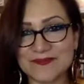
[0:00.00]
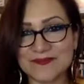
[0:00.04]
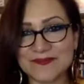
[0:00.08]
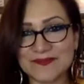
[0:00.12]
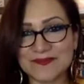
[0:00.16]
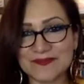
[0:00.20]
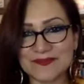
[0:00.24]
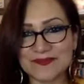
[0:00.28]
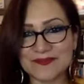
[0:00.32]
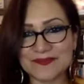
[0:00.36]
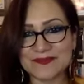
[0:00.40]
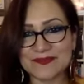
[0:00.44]
For
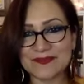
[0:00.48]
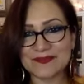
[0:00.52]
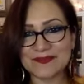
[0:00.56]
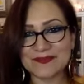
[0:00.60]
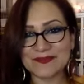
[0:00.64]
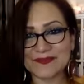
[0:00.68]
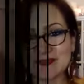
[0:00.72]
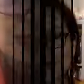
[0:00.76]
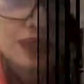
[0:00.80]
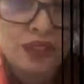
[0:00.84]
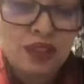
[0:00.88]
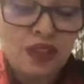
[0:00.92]
me as well.
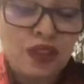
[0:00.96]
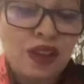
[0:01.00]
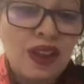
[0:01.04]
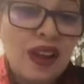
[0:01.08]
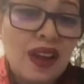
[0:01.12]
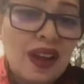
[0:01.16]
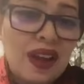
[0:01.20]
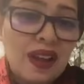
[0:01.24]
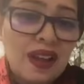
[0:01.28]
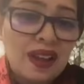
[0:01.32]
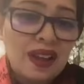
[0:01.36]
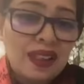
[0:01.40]
So
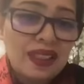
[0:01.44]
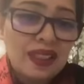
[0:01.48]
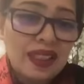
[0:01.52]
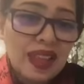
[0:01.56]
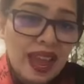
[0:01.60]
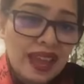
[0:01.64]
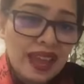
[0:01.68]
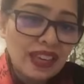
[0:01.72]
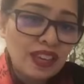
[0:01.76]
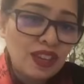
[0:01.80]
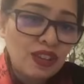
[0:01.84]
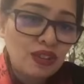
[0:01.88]

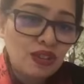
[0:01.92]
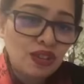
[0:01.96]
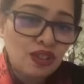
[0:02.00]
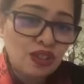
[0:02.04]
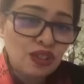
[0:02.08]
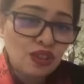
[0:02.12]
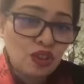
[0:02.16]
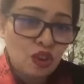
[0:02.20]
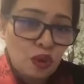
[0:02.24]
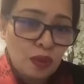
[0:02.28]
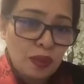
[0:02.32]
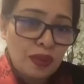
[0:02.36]
thank you
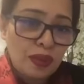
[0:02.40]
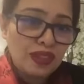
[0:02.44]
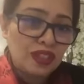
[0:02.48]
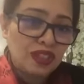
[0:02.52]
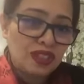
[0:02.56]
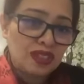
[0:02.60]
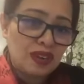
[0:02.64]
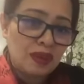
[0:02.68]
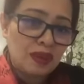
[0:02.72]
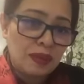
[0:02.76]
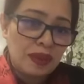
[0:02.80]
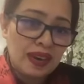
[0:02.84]
so much,
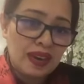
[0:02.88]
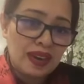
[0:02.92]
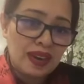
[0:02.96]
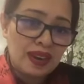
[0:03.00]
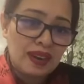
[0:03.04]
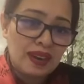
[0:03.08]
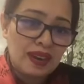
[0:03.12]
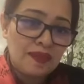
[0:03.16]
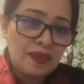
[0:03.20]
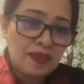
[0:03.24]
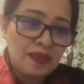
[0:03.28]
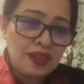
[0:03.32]

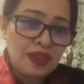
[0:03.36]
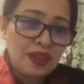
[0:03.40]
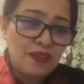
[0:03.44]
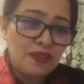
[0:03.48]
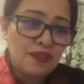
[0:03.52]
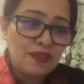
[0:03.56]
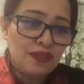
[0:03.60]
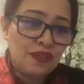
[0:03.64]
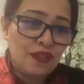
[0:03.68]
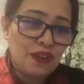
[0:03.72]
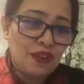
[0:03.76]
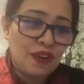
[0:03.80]
Zarminae,
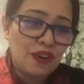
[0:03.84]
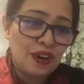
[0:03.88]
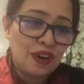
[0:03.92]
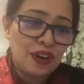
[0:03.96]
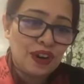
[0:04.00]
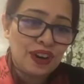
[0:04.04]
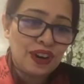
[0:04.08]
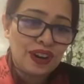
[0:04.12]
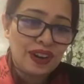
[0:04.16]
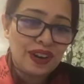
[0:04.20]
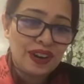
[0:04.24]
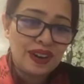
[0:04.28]

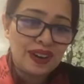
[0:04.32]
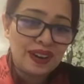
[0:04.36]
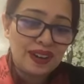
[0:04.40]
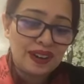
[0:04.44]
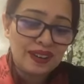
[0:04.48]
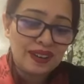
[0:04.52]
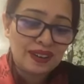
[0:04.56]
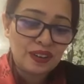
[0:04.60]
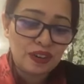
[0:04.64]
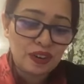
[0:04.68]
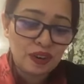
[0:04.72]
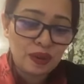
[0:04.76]
for,
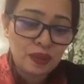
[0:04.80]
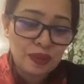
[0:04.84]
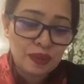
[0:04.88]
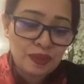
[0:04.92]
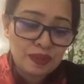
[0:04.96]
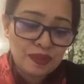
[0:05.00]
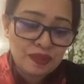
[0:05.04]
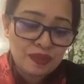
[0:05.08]
you know,